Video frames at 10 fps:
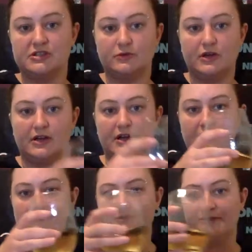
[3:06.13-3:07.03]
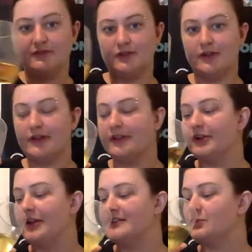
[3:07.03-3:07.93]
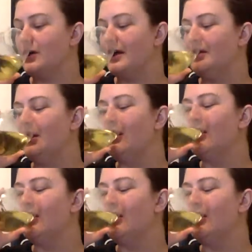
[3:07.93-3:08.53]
and whatnot. I also have a little glass of wine.